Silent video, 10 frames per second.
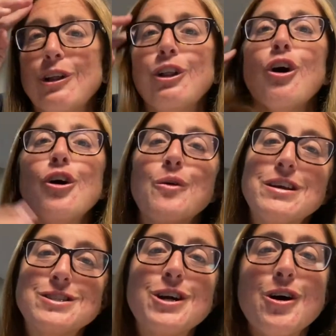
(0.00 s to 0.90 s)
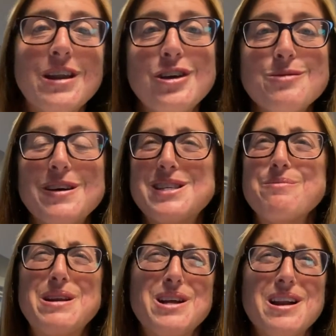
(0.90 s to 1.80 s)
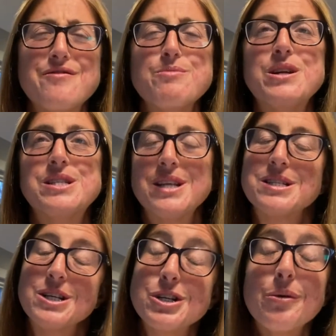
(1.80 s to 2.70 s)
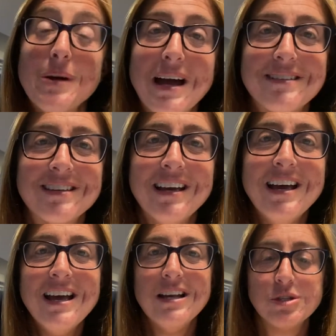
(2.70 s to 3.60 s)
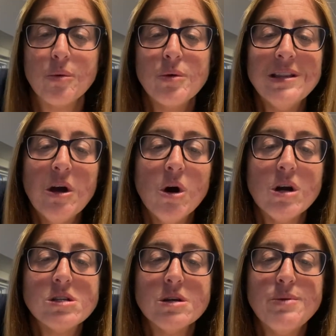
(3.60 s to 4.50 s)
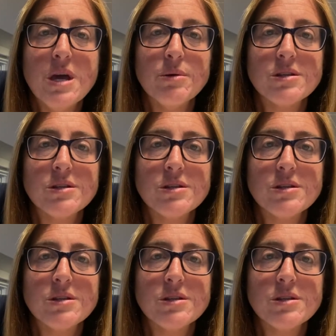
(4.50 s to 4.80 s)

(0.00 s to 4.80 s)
long ways to go. Now you might say, but not everybody's tested. Correct. And so really hard to be able